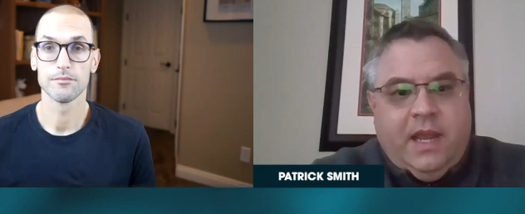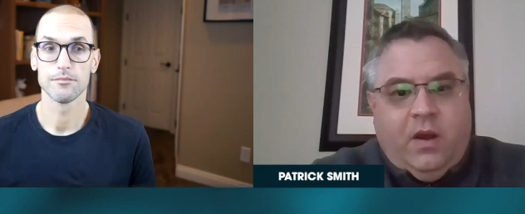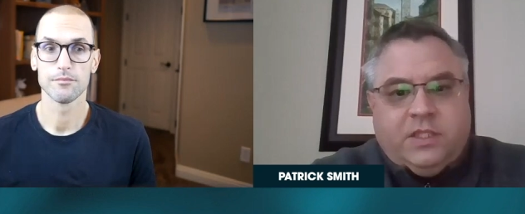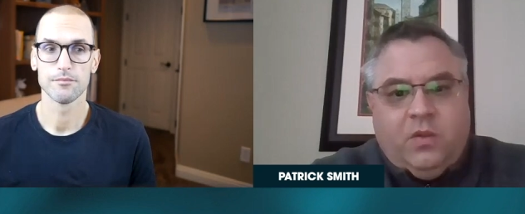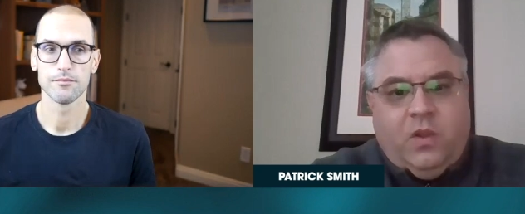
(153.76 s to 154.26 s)
Speaker 1: and
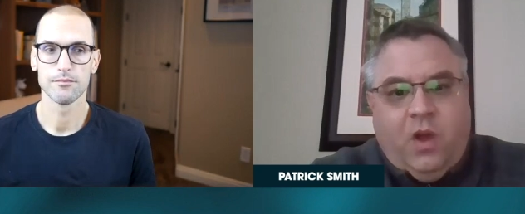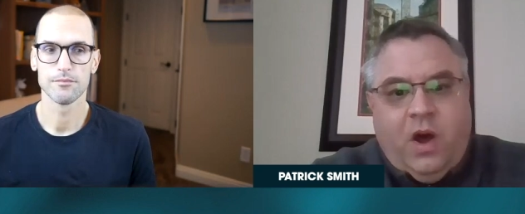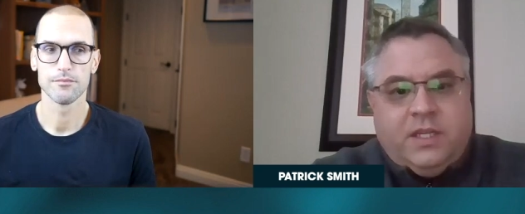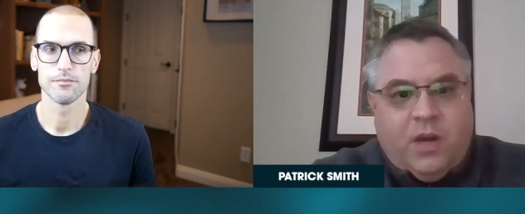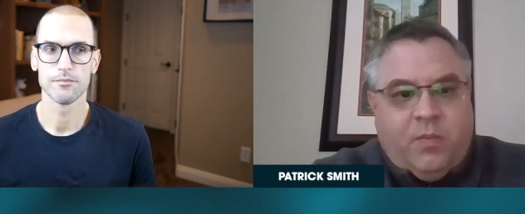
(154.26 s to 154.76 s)
also
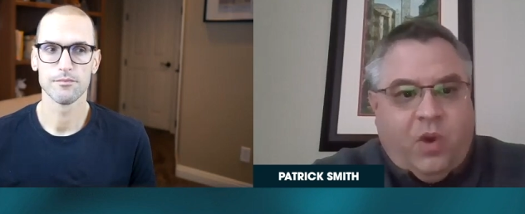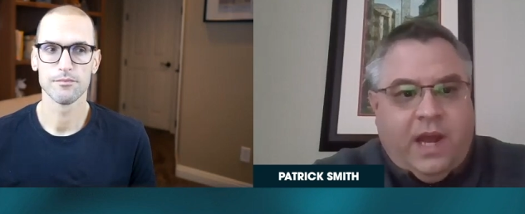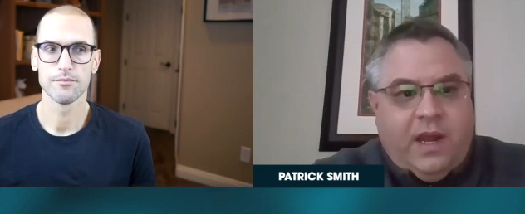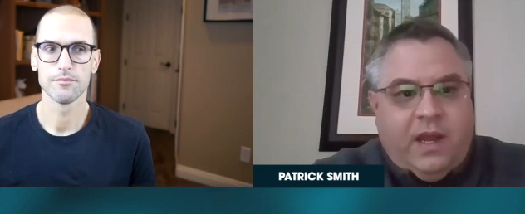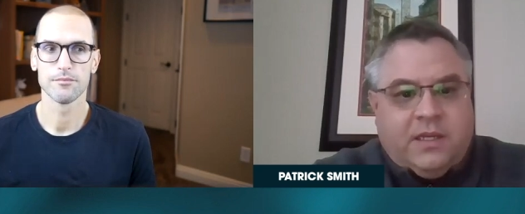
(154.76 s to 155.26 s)
launched our
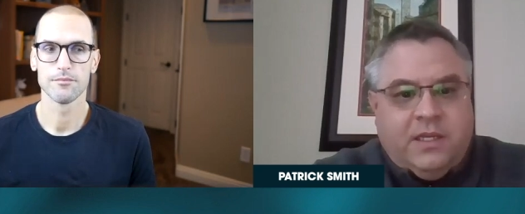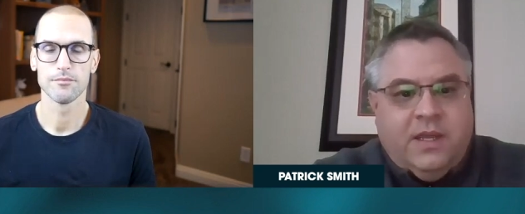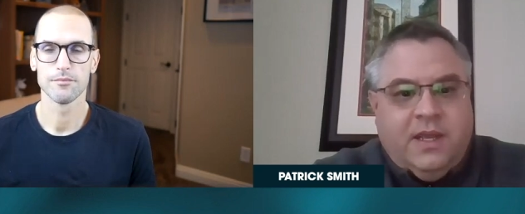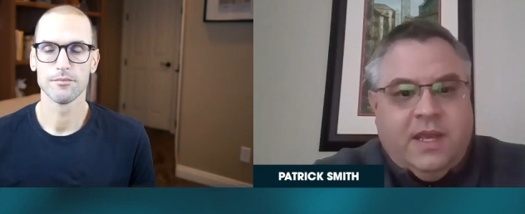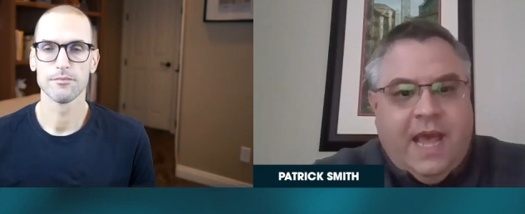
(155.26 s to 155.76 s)
product
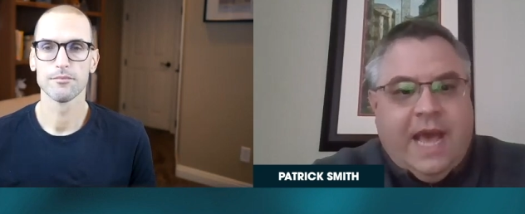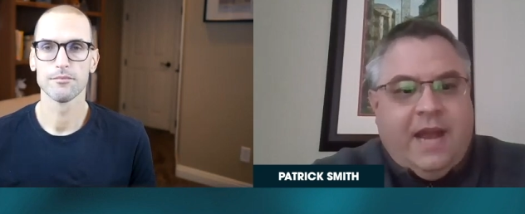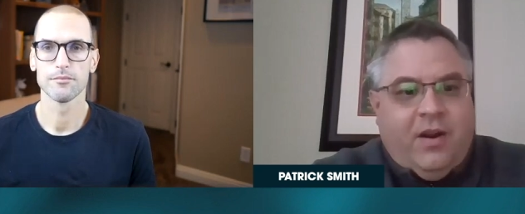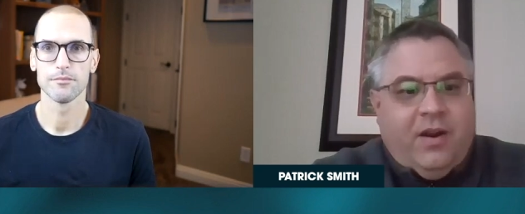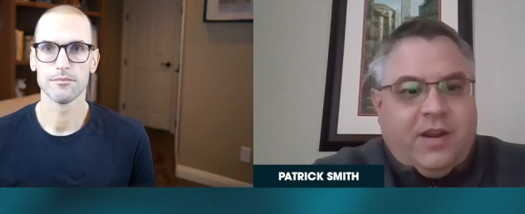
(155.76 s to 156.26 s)

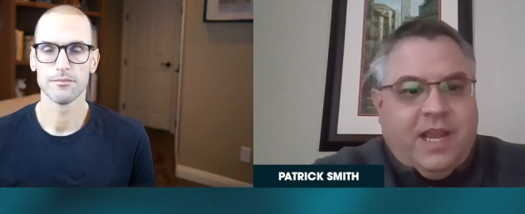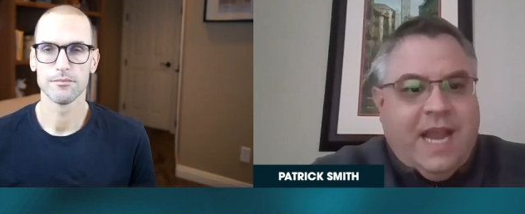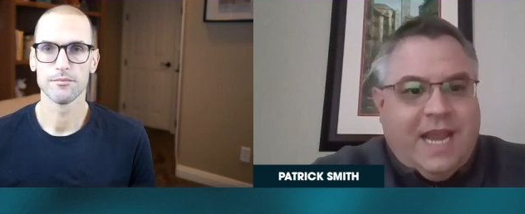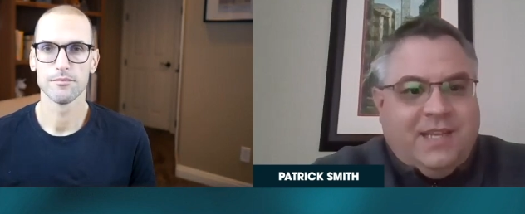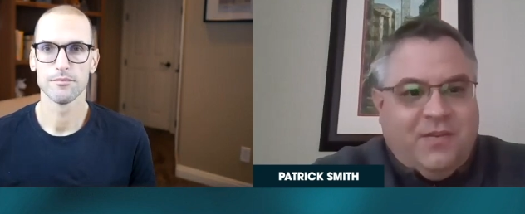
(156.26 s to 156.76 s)
at our
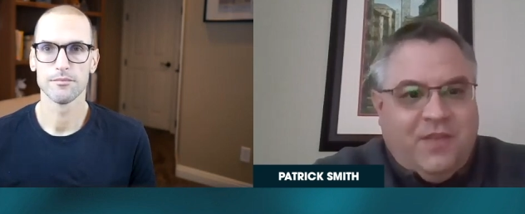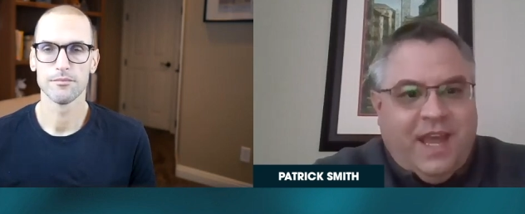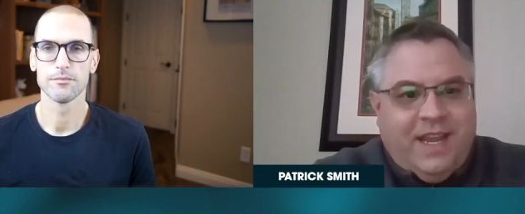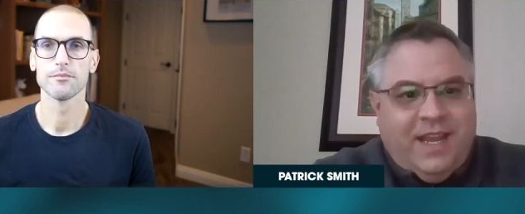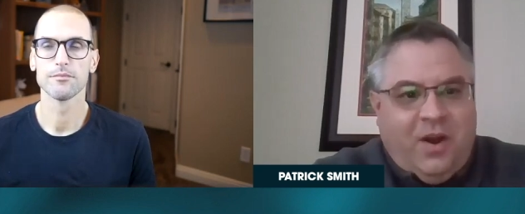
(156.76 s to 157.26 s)
Connect
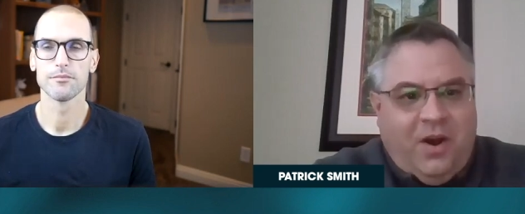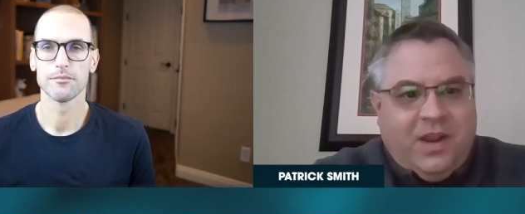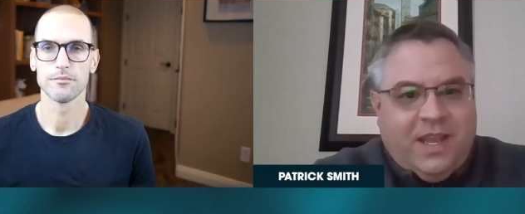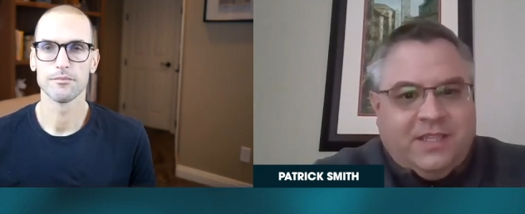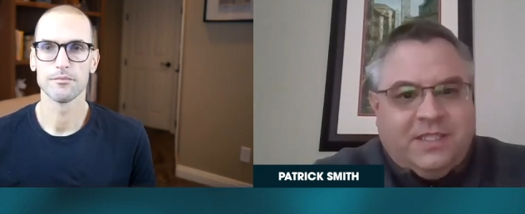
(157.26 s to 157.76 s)
event in
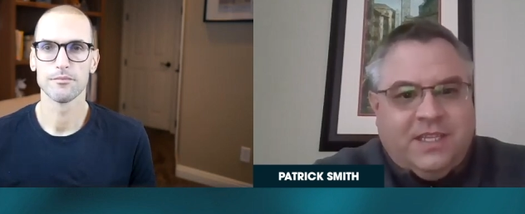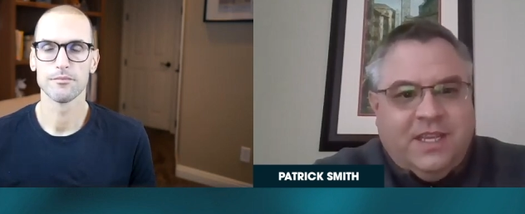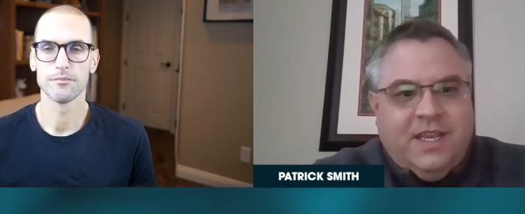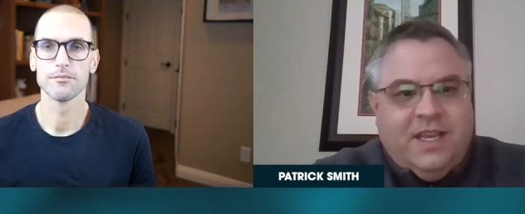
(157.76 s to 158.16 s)
August,